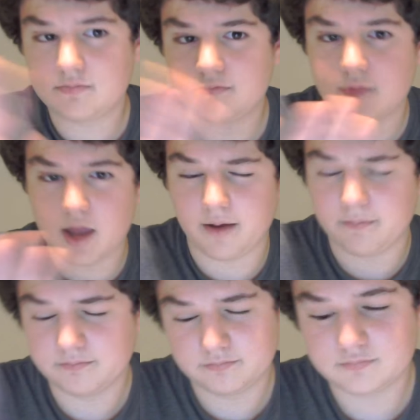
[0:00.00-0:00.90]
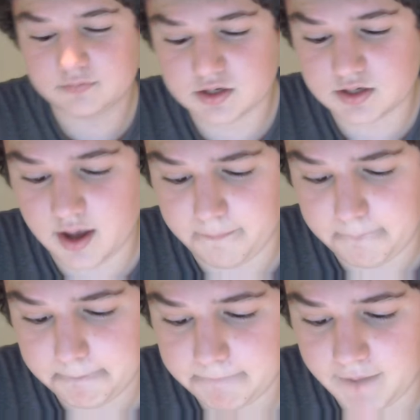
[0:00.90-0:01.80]
Yeah.
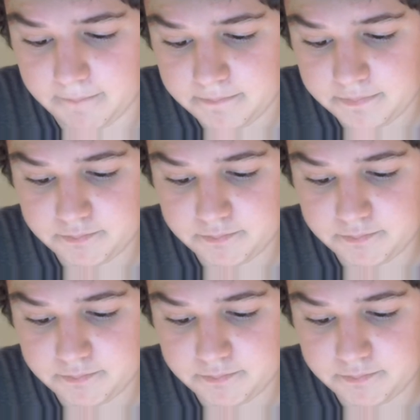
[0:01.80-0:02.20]
Okay.